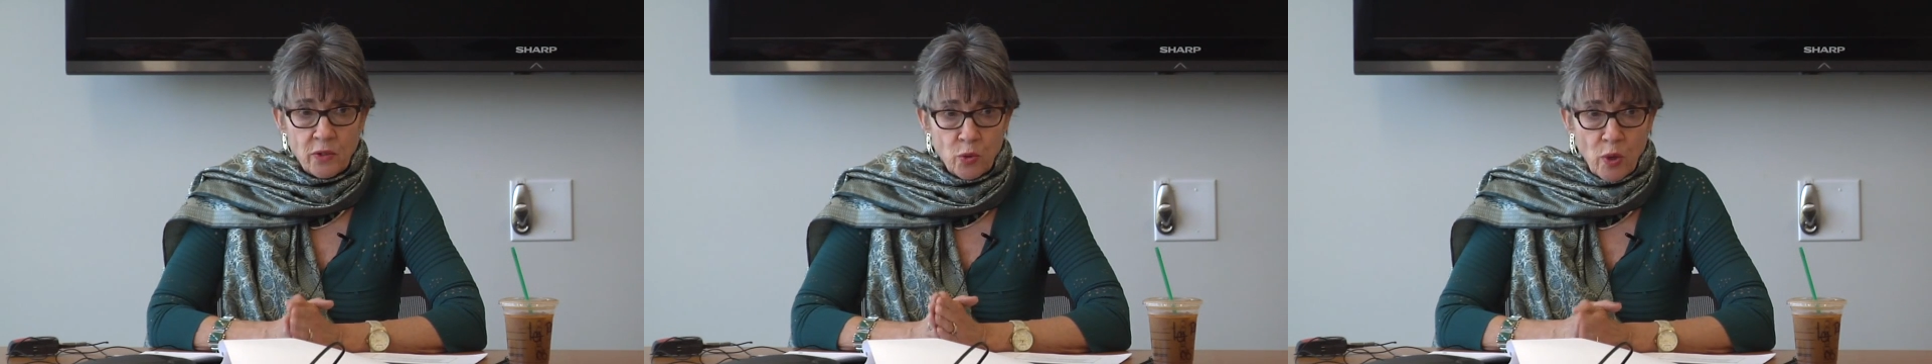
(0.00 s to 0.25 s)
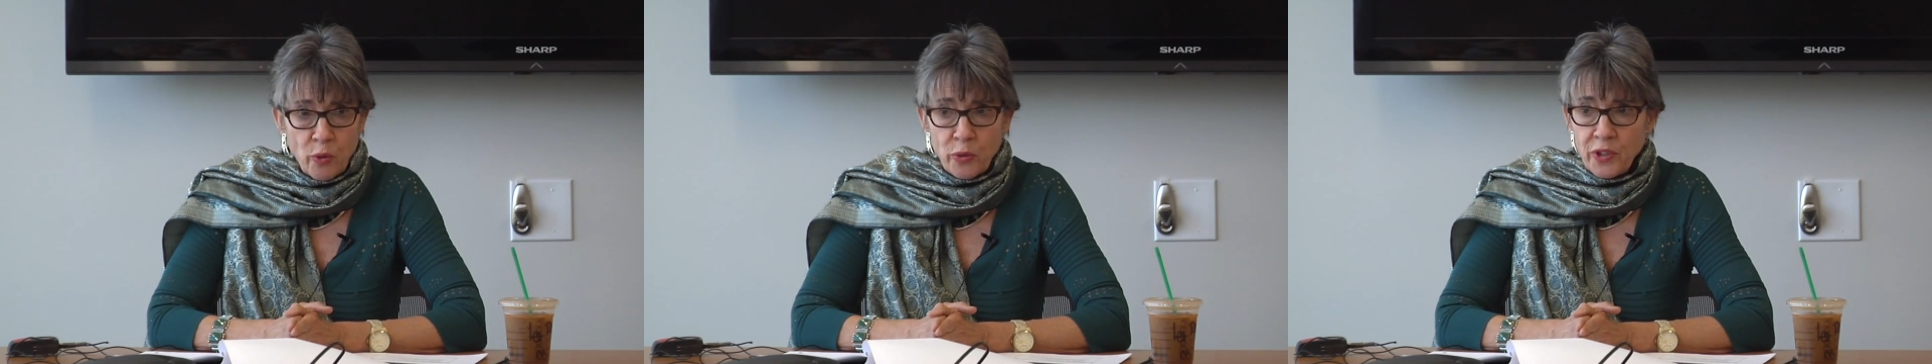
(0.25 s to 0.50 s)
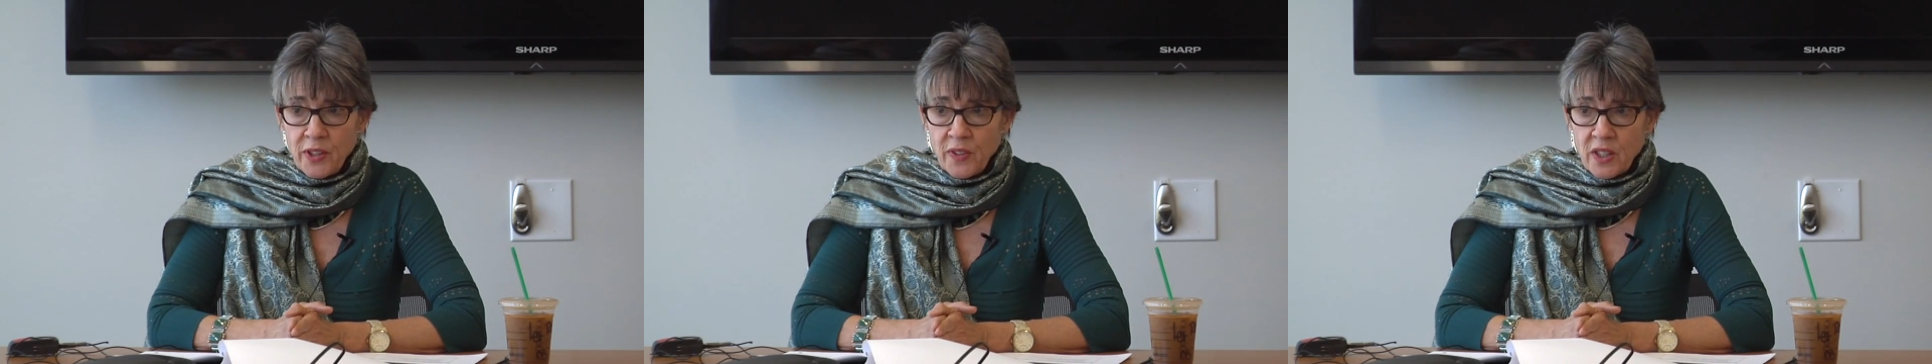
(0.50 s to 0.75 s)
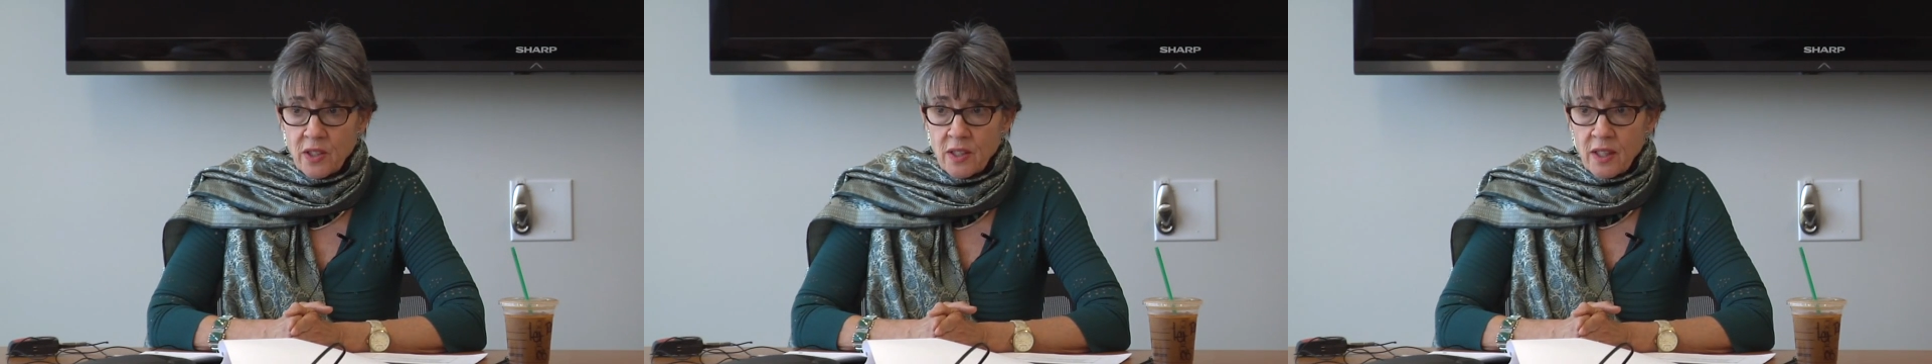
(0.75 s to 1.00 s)
growth in
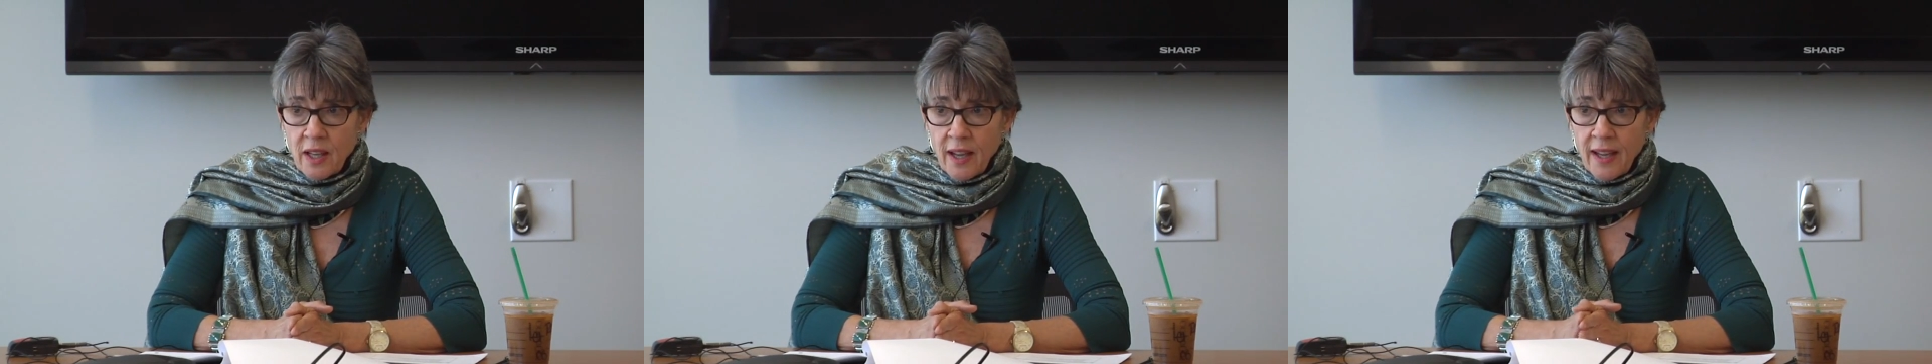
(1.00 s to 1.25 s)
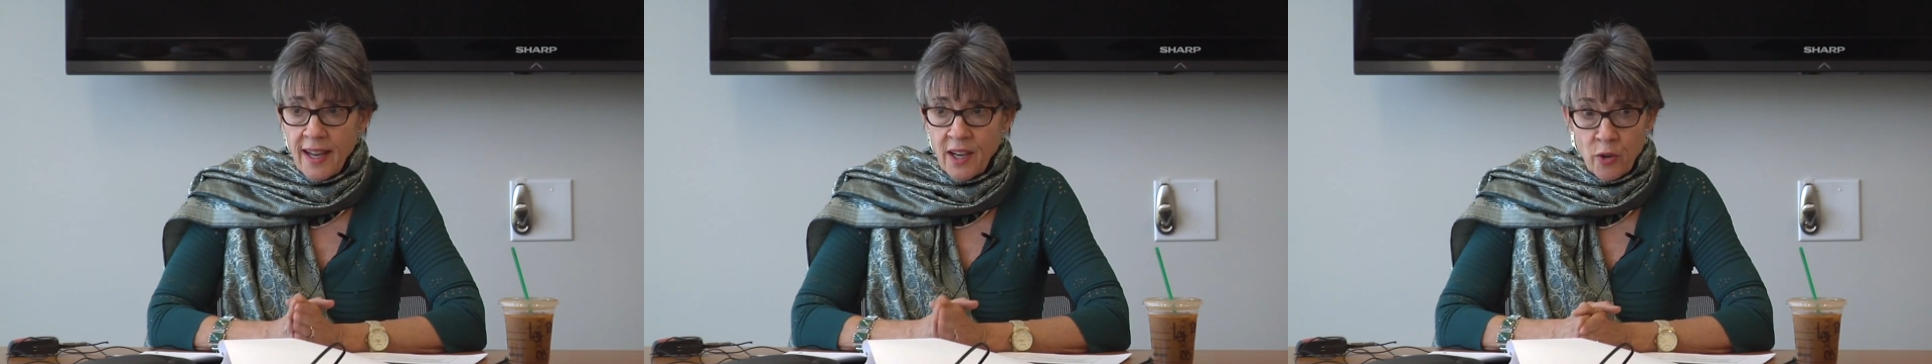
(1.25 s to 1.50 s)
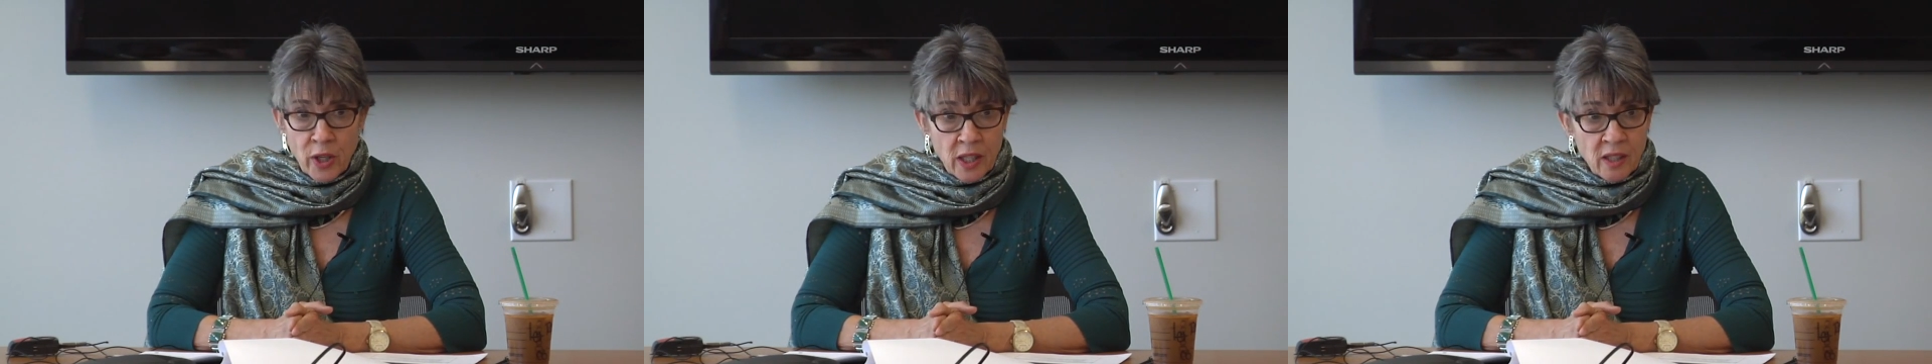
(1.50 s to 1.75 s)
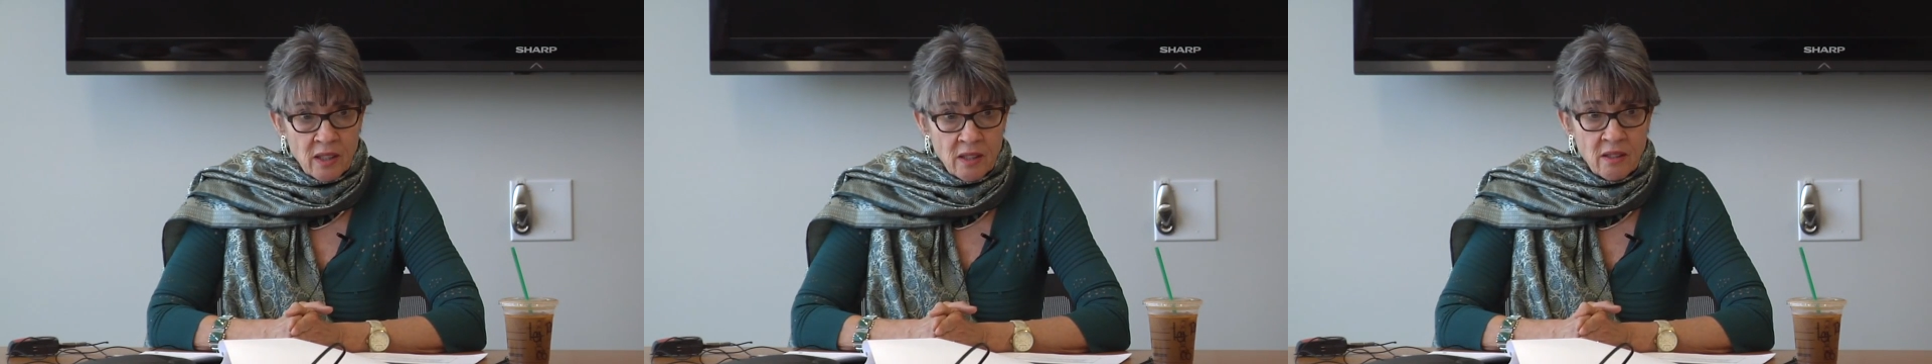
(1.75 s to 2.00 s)
this
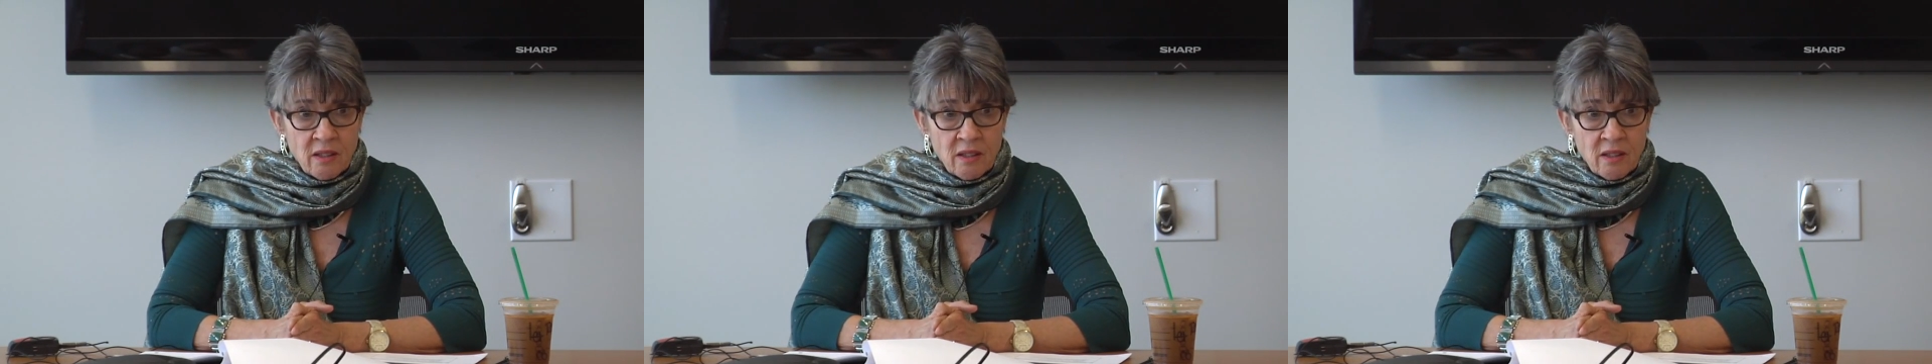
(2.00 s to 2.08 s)
area,